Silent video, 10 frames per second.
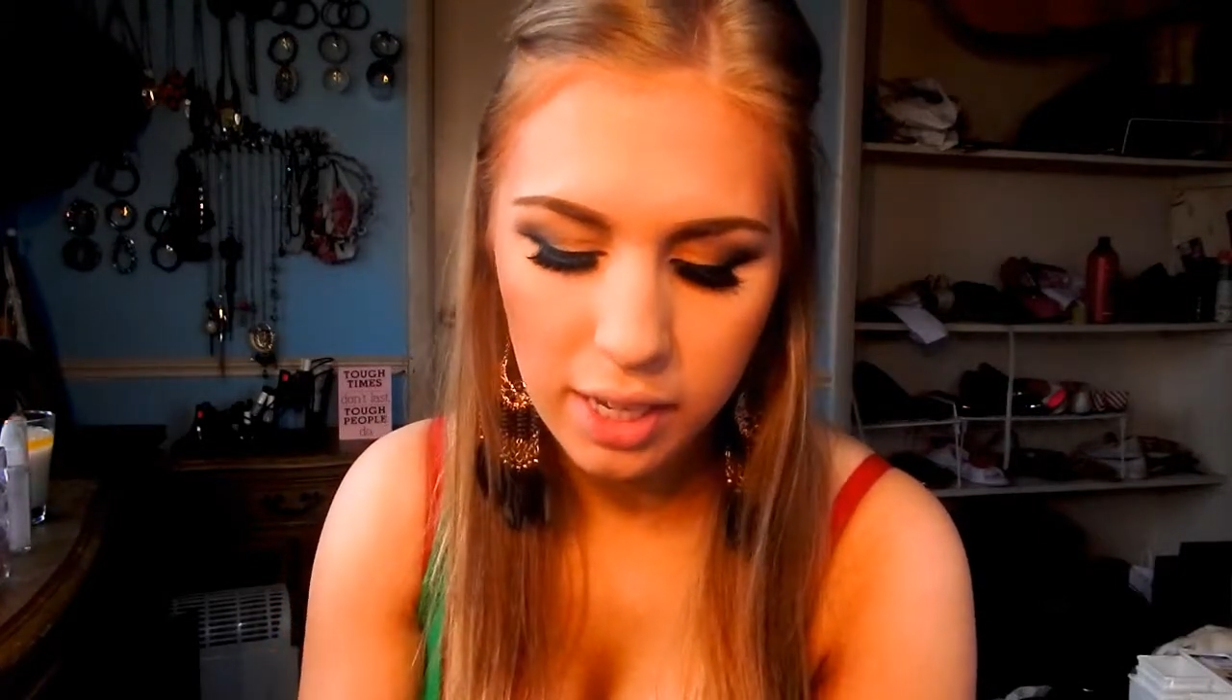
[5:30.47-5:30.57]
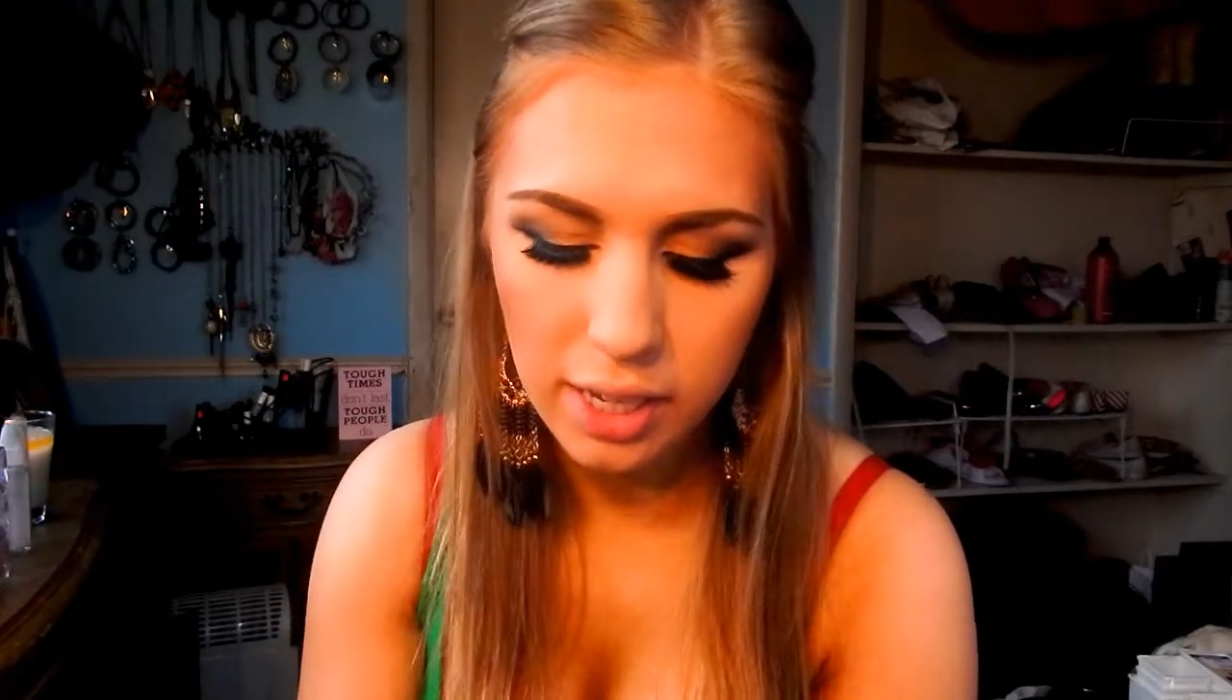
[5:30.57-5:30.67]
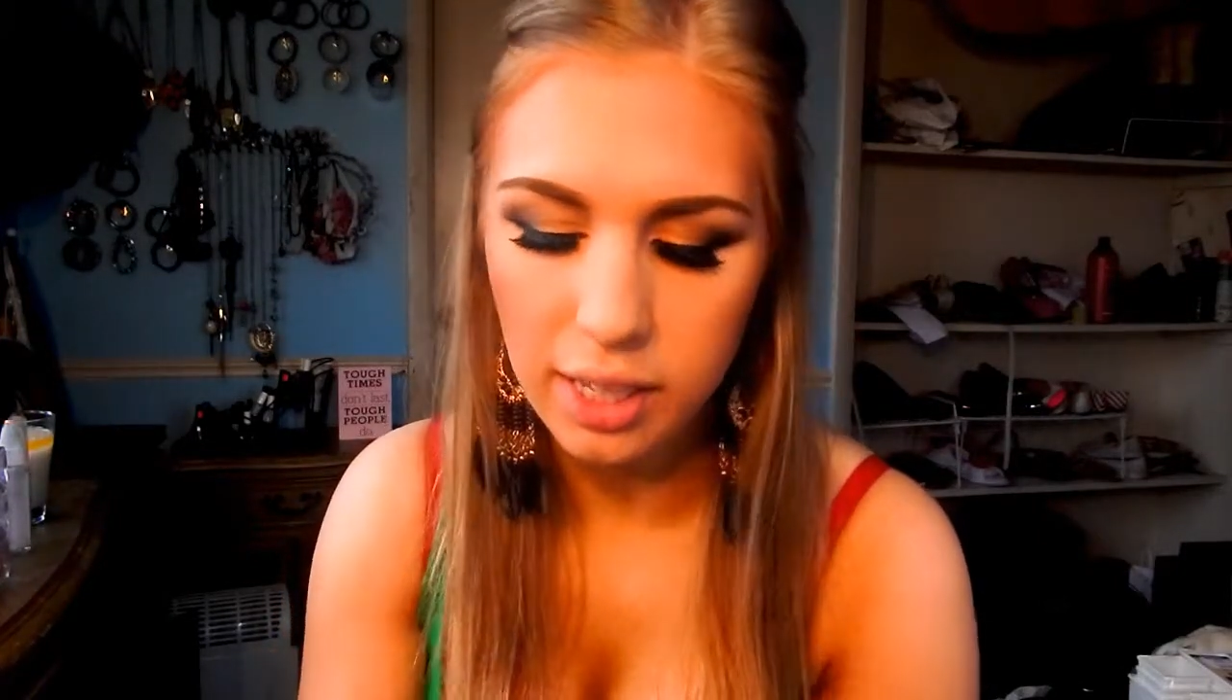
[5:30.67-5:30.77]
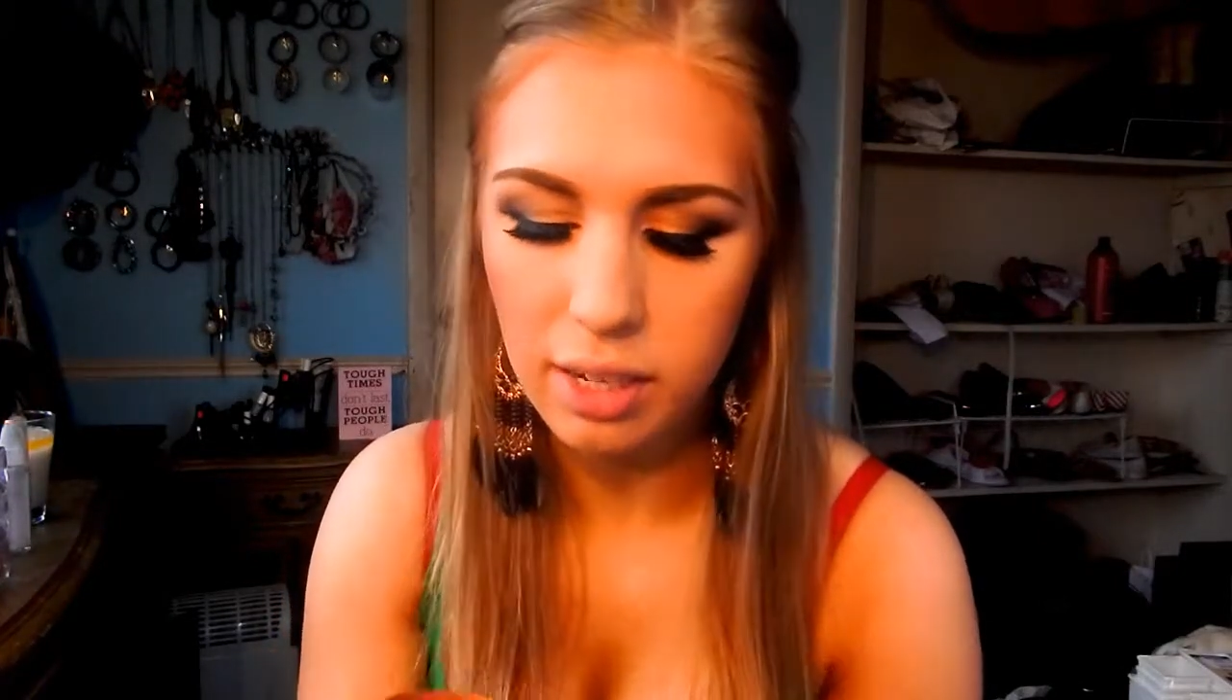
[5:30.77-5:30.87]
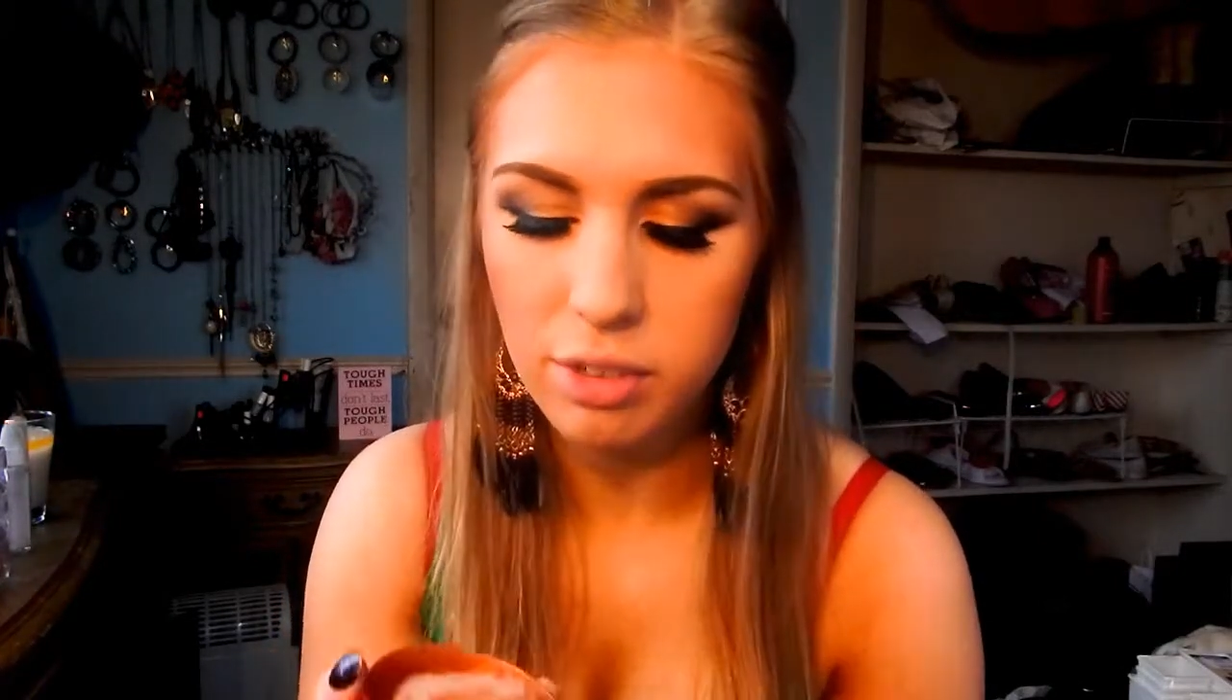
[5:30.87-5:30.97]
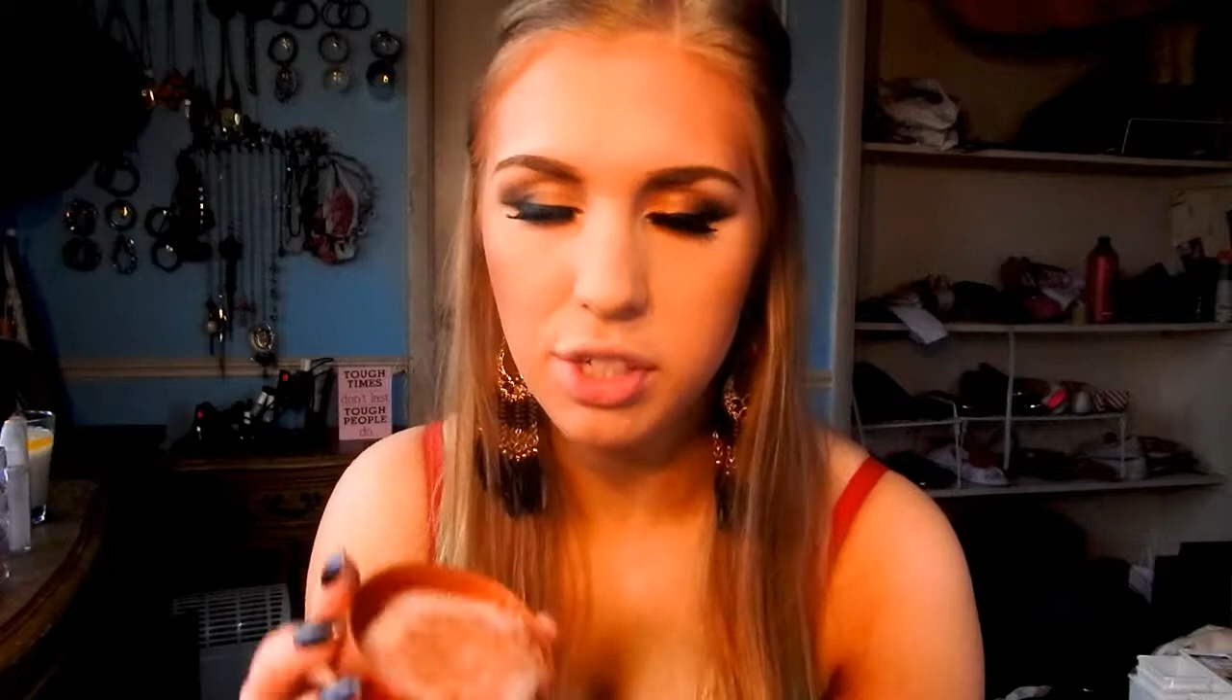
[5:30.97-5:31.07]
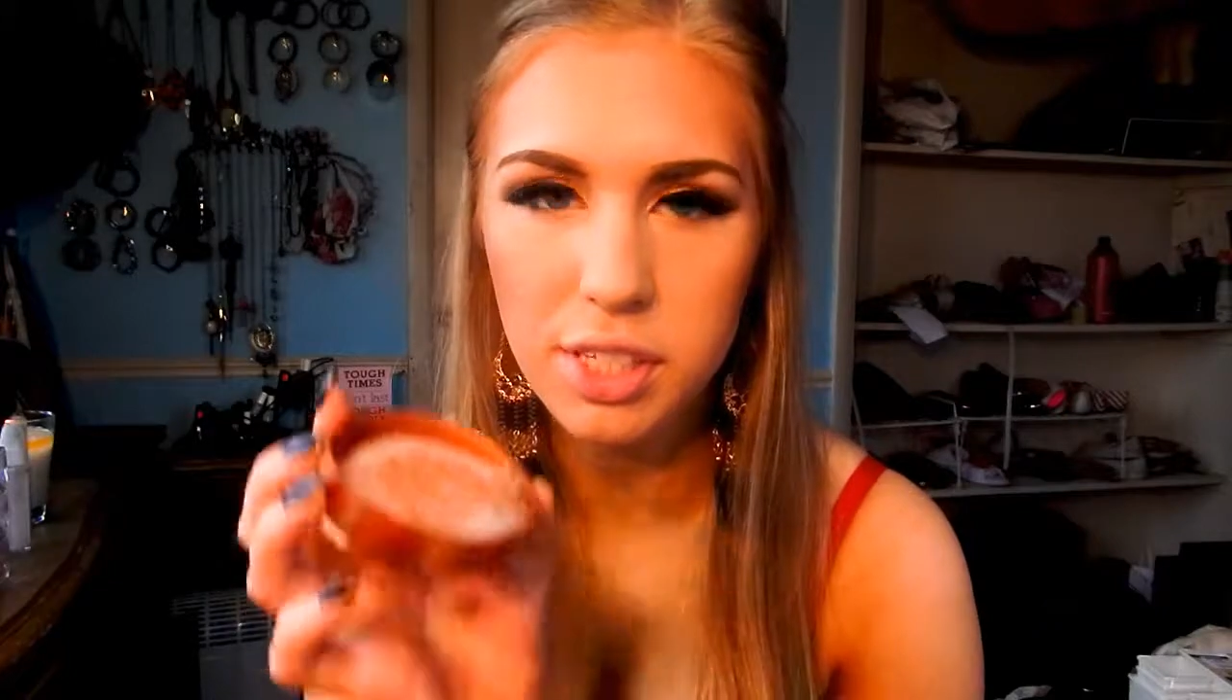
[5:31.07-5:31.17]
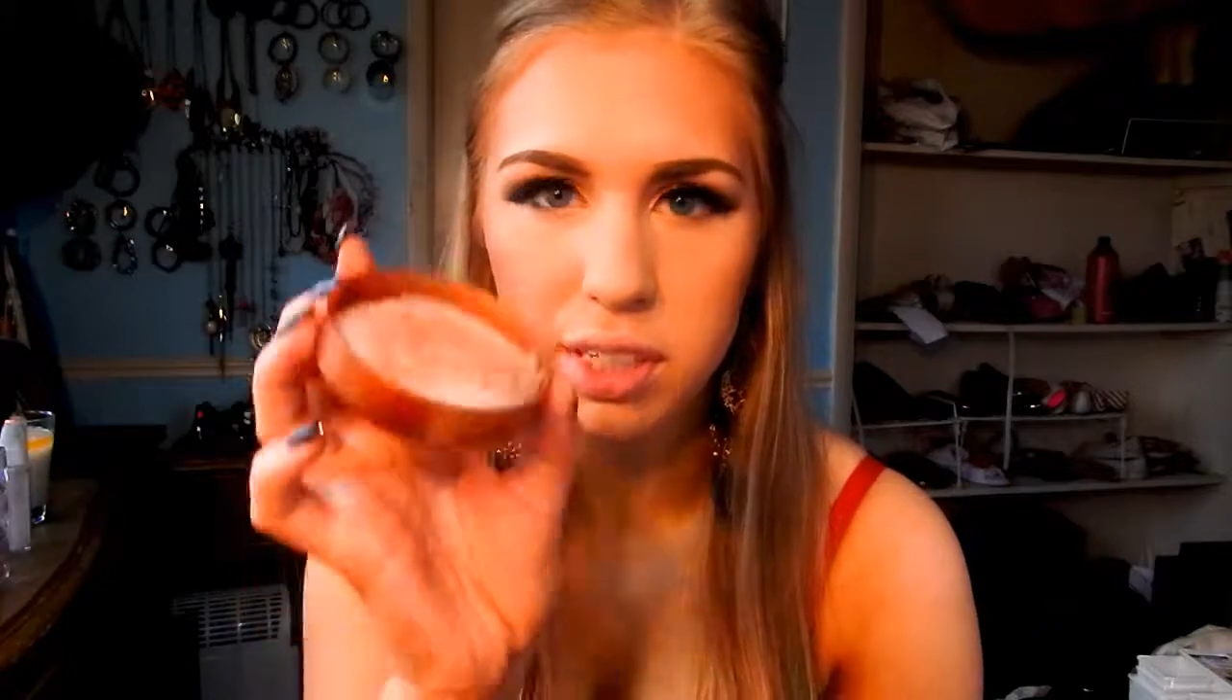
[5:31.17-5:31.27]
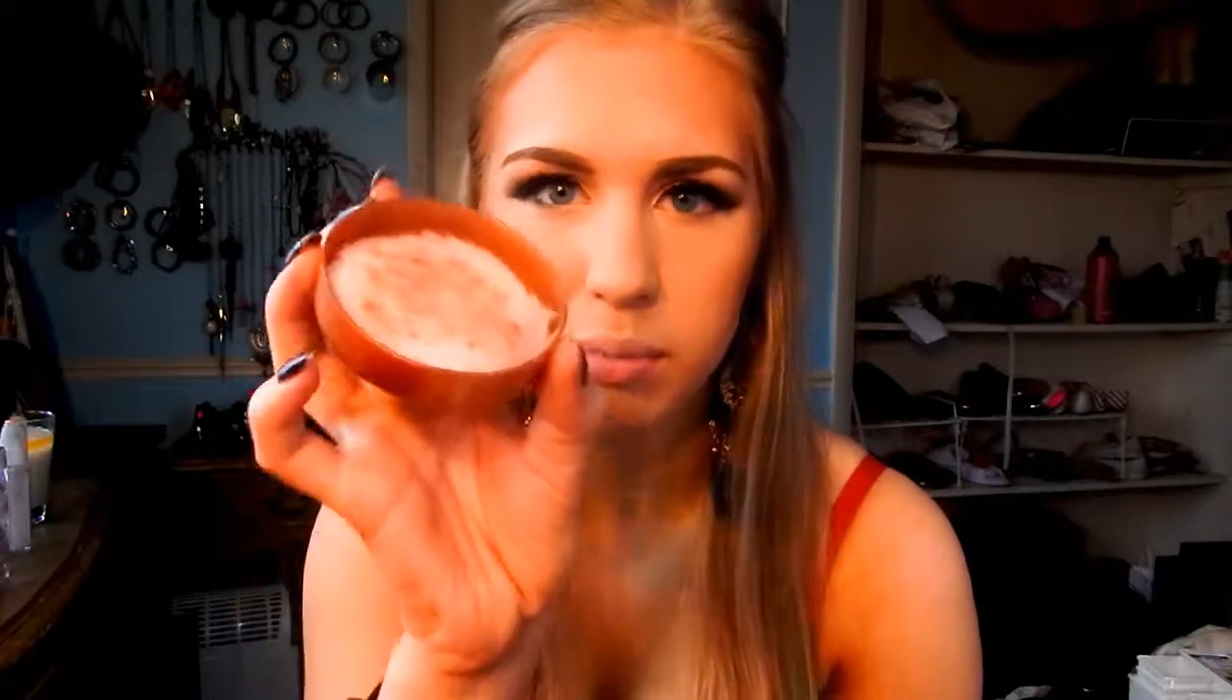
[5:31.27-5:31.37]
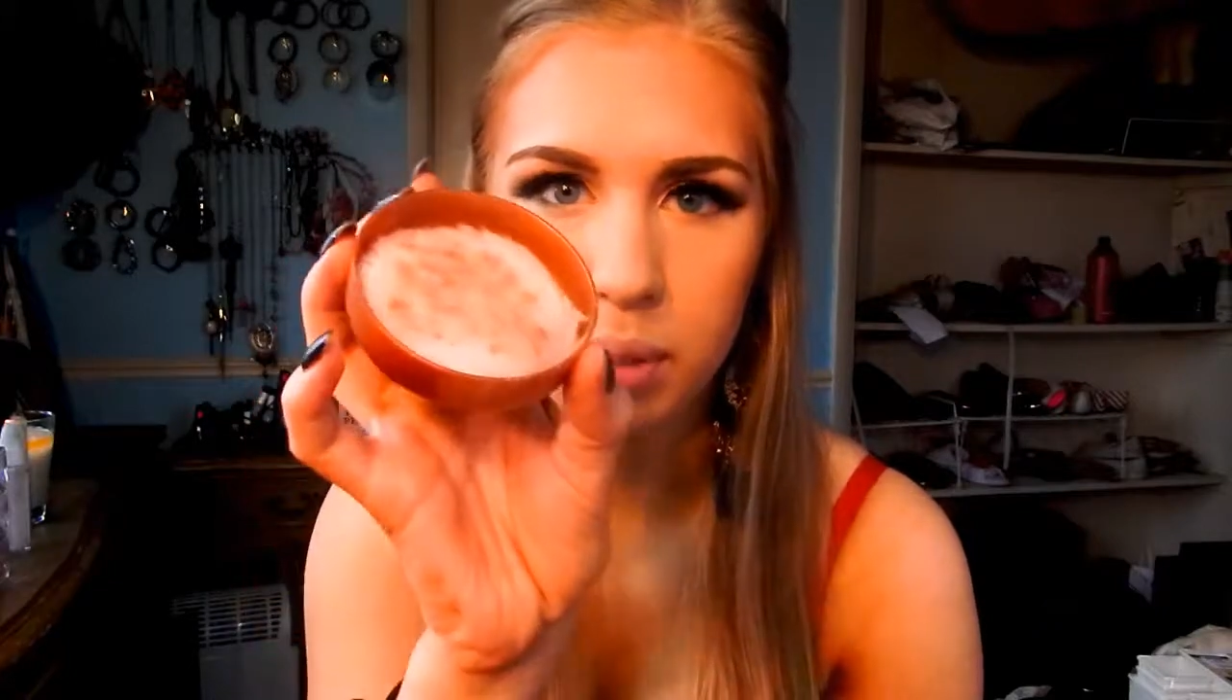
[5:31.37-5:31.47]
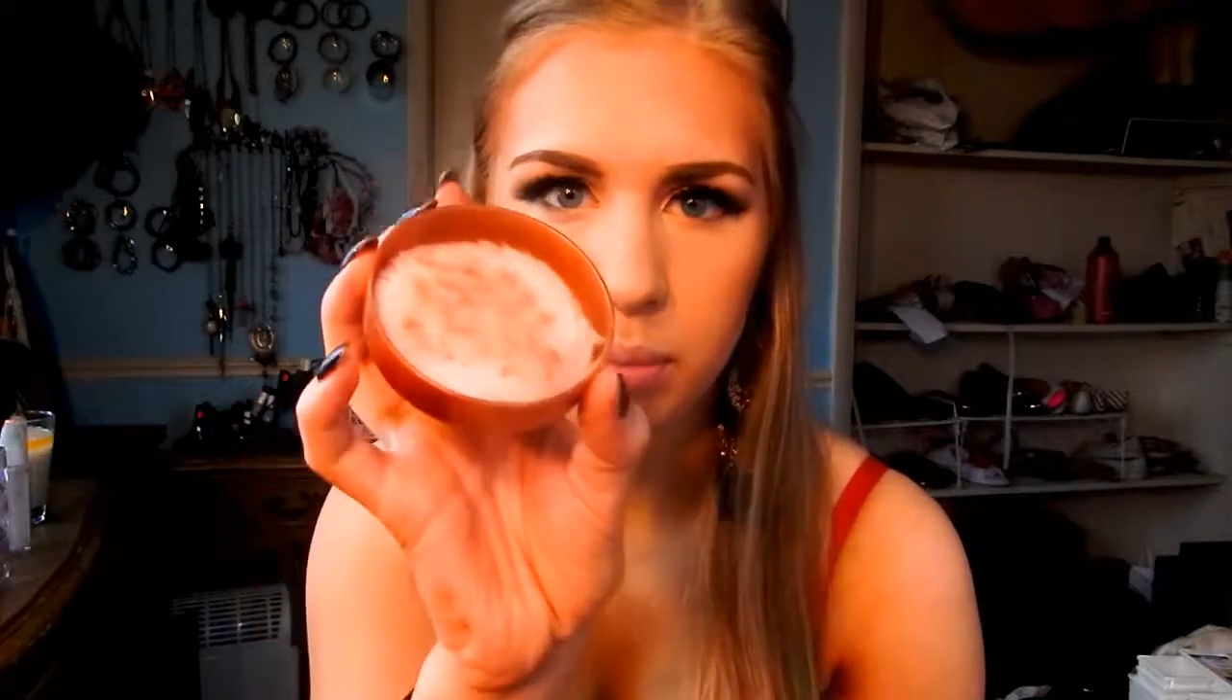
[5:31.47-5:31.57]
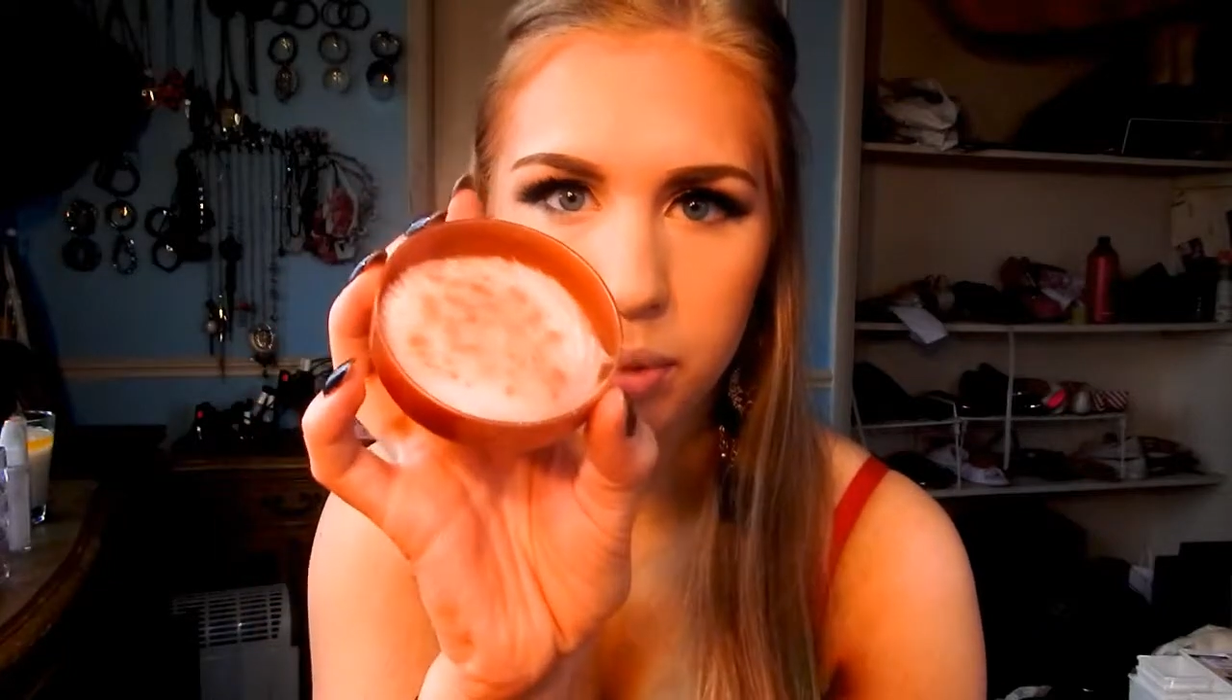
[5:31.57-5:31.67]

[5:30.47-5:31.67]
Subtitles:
and then I'll just dip my